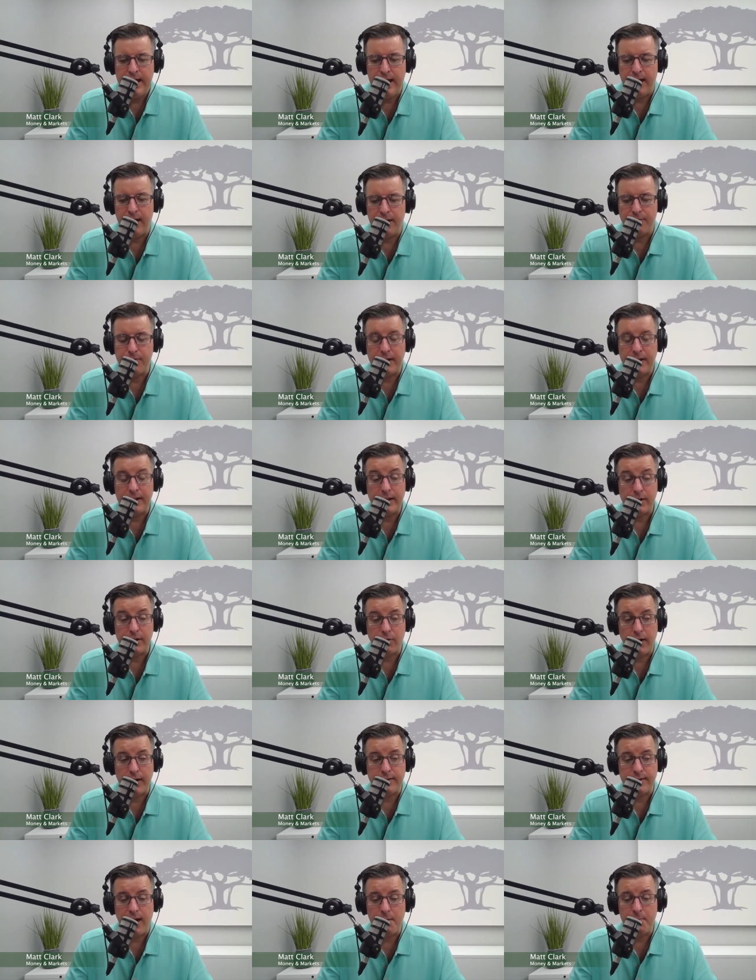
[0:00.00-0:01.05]
Uh, I've got a lot of
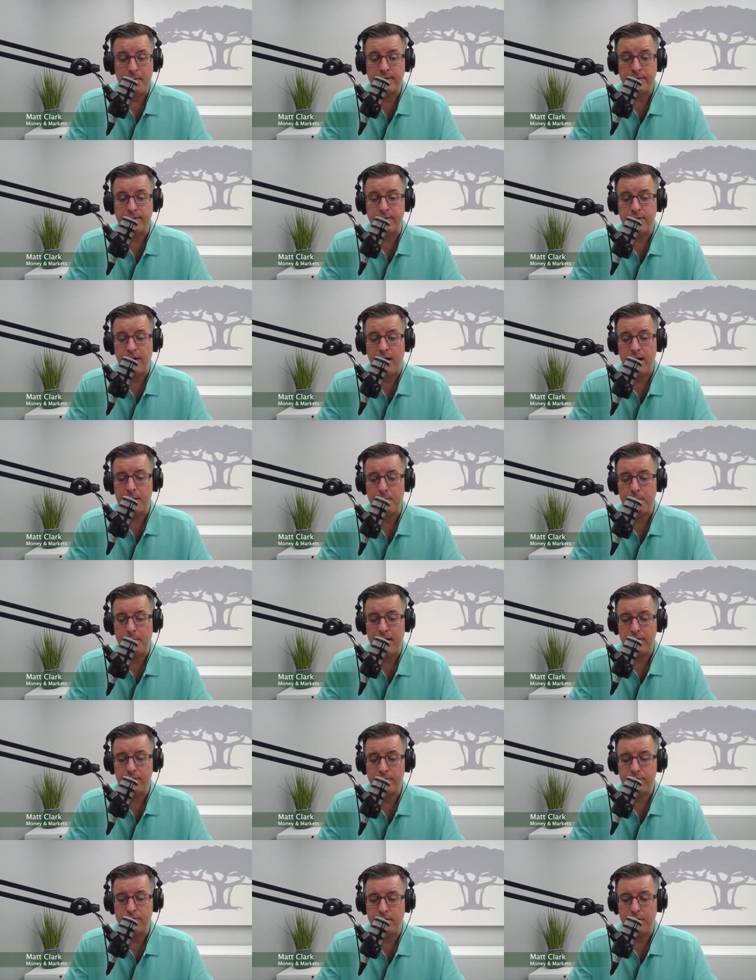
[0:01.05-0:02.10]
great topics to talk
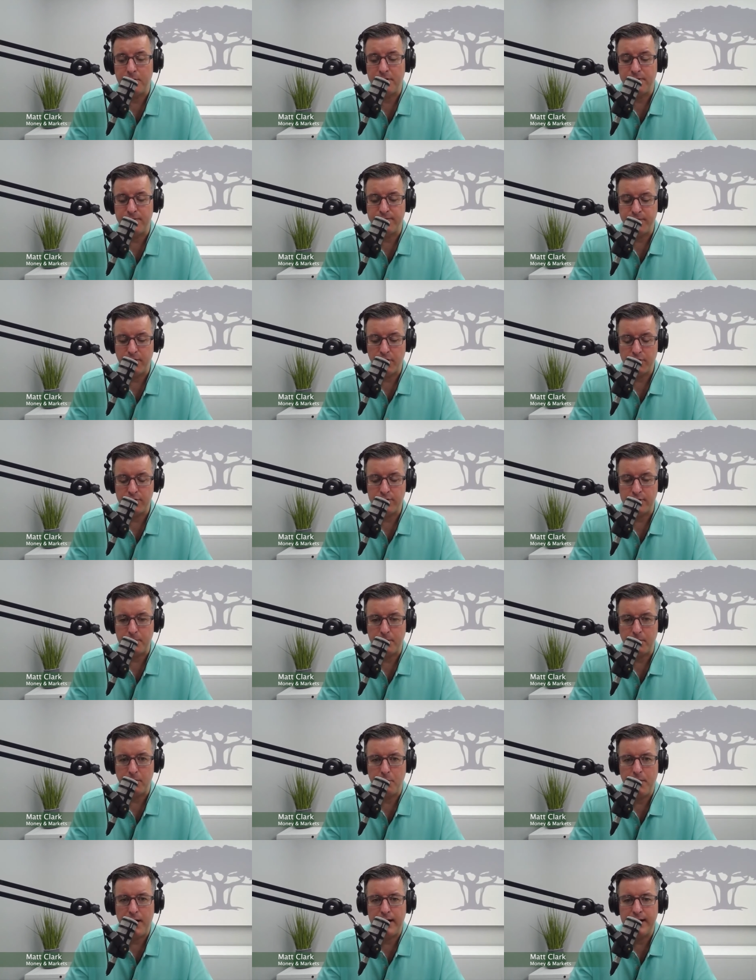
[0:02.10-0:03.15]
about, uh, but first let
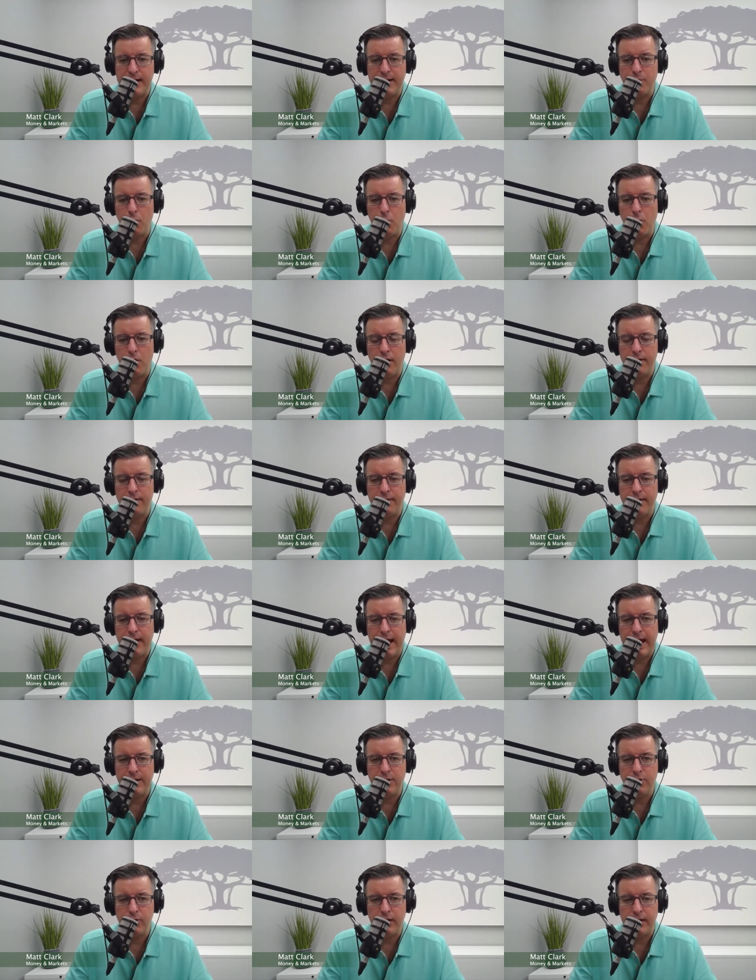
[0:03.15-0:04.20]
me remind everyone
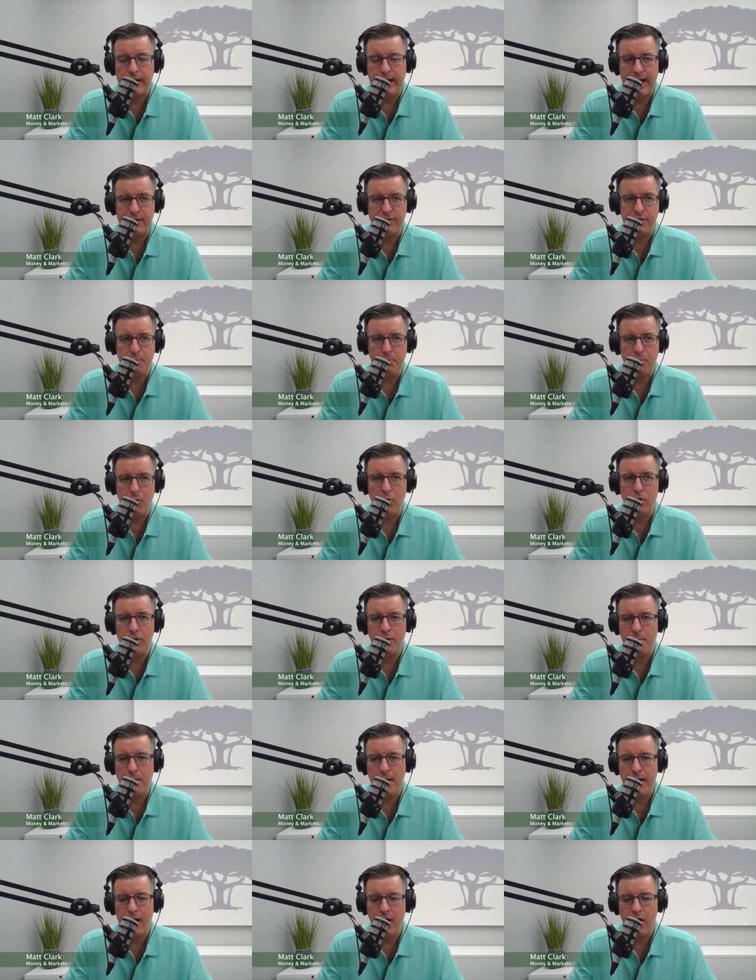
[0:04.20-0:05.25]
that you can catch the Bull and the
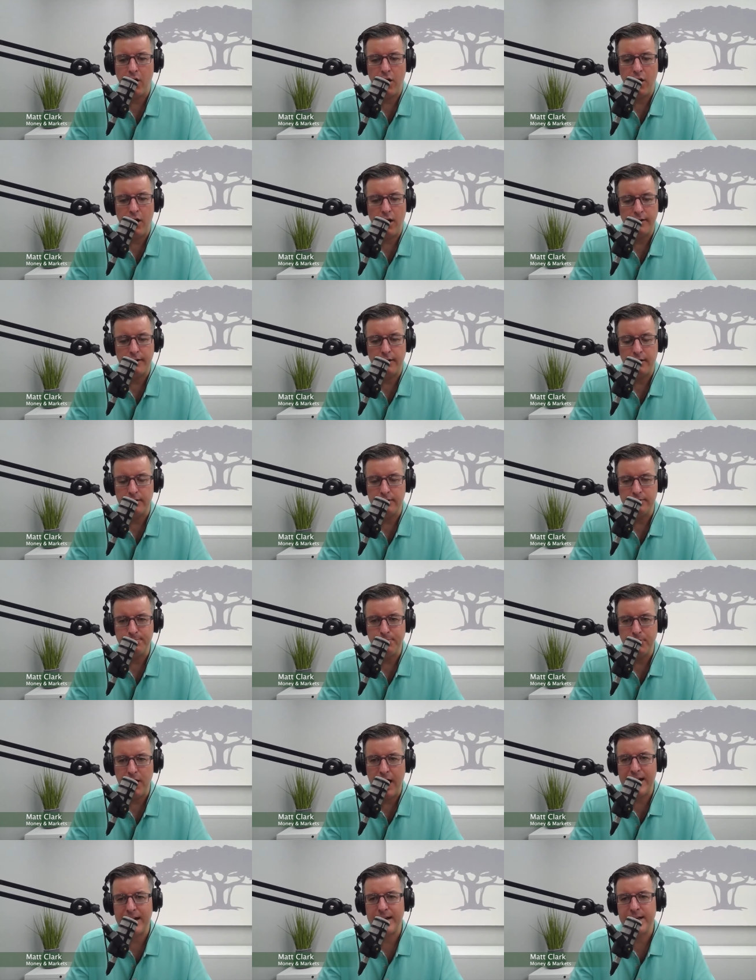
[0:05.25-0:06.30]
Bear on a
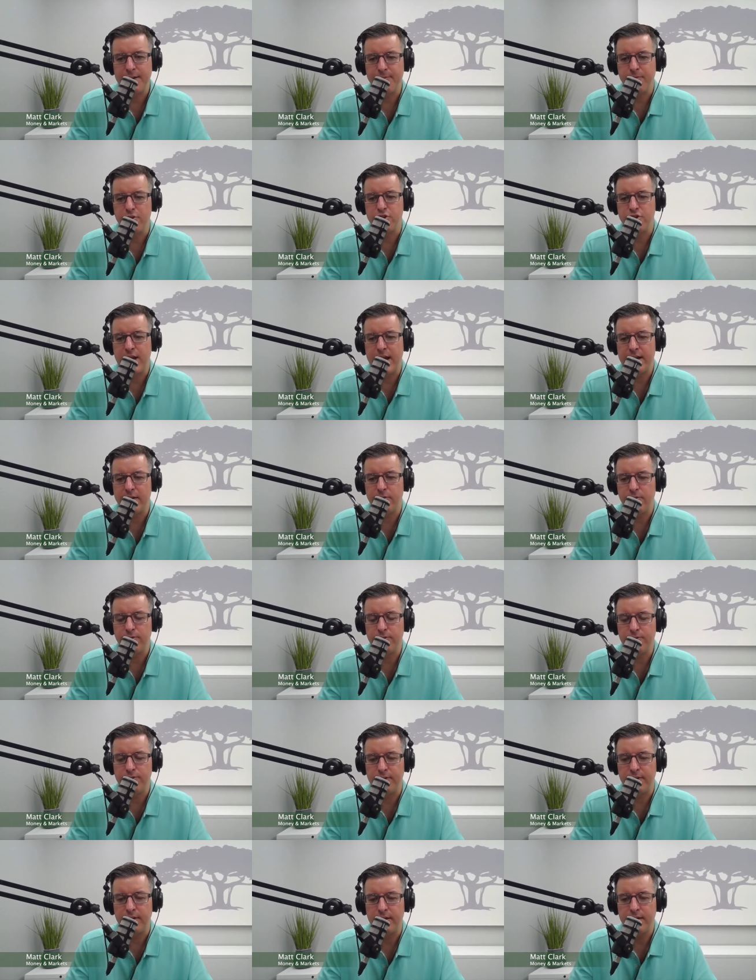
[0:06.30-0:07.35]
lot of different
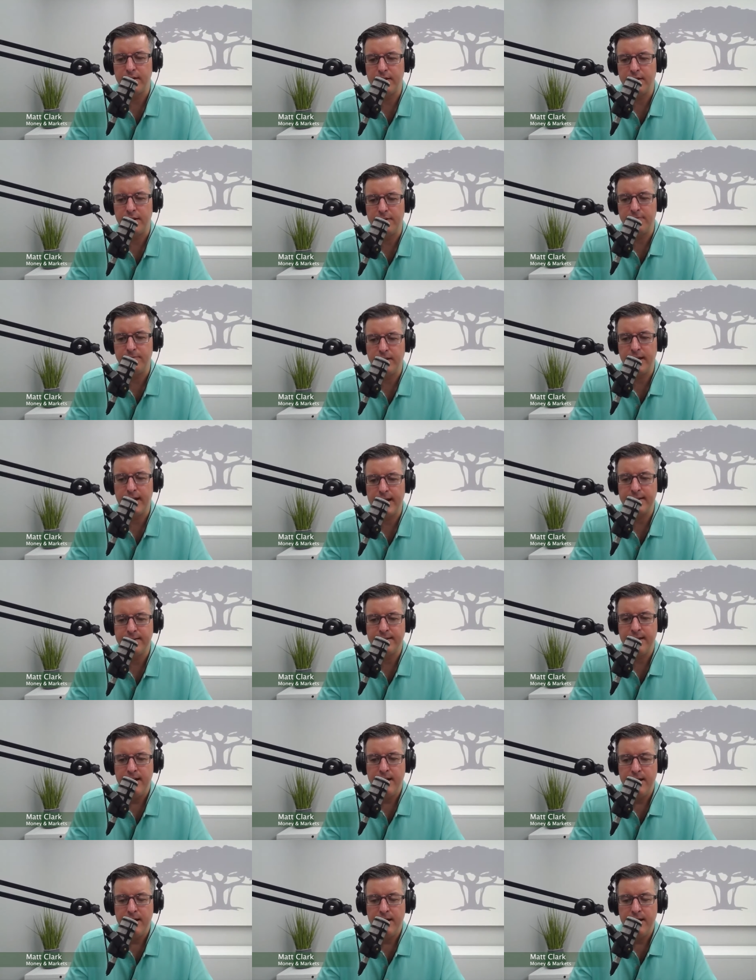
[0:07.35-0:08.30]
channels uh, of late.